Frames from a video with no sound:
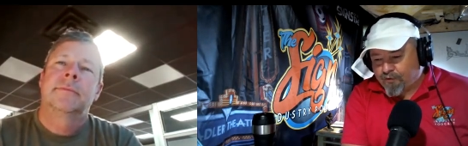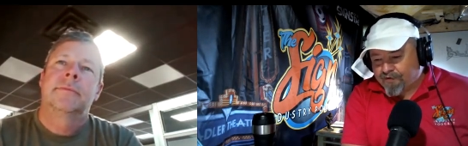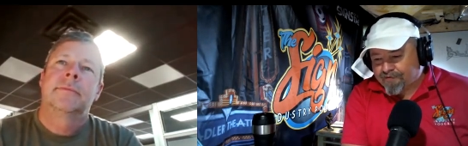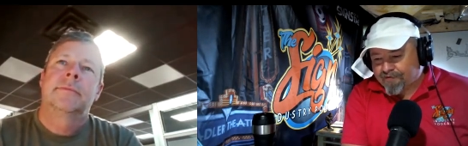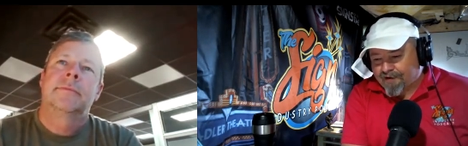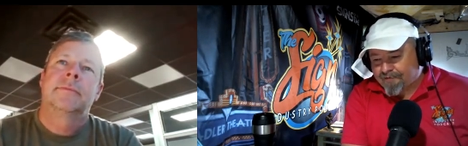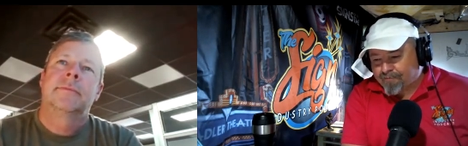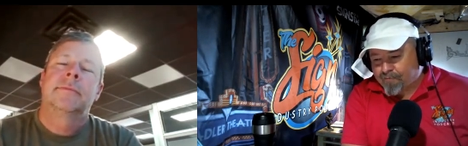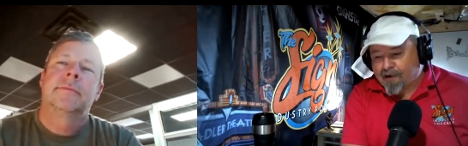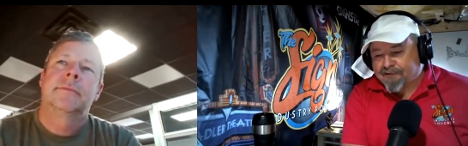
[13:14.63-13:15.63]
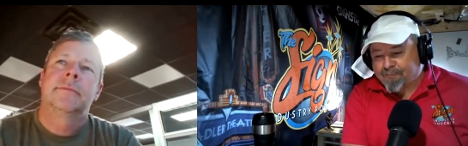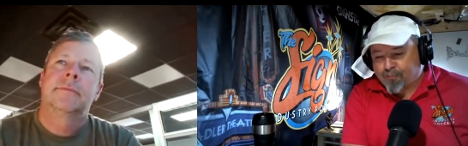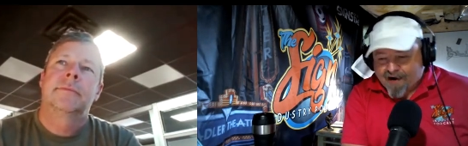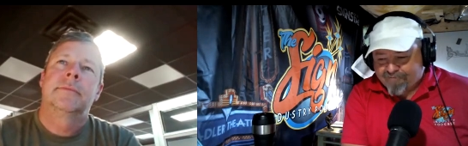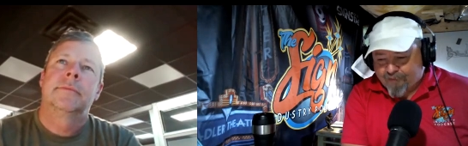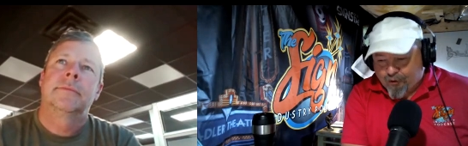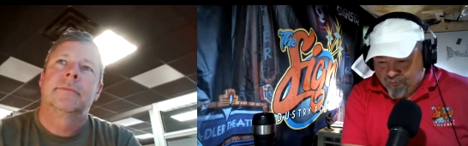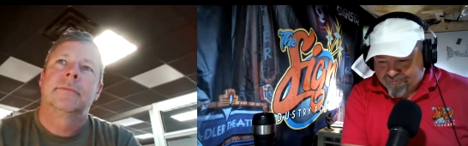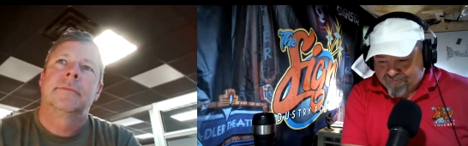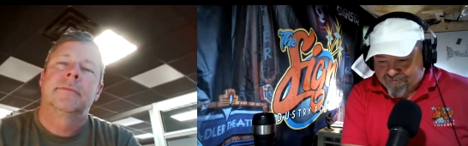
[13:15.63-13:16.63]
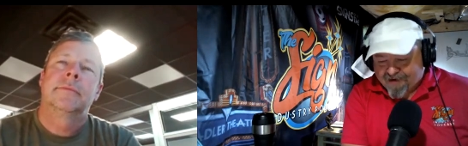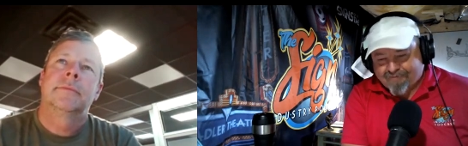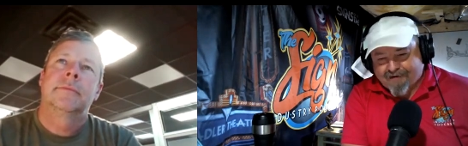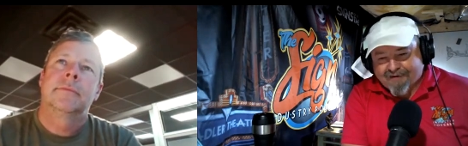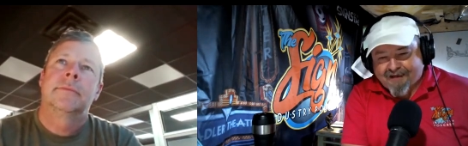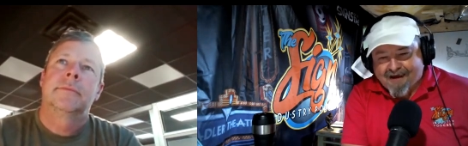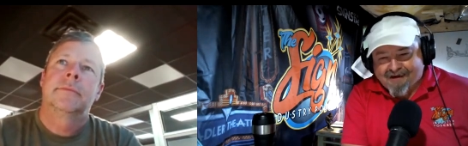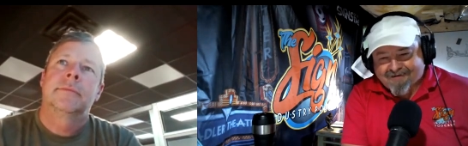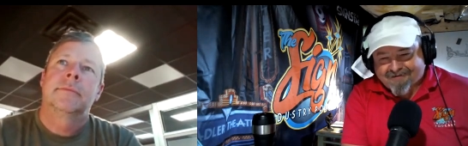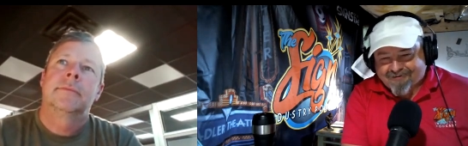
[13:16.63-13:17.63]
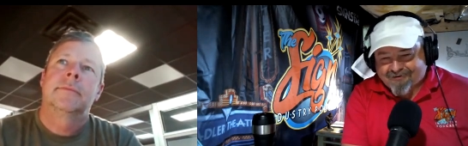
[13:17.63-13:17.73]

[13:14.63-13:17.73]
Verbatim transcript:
Speaker 1: with uh, Mars Bravo out of L.A.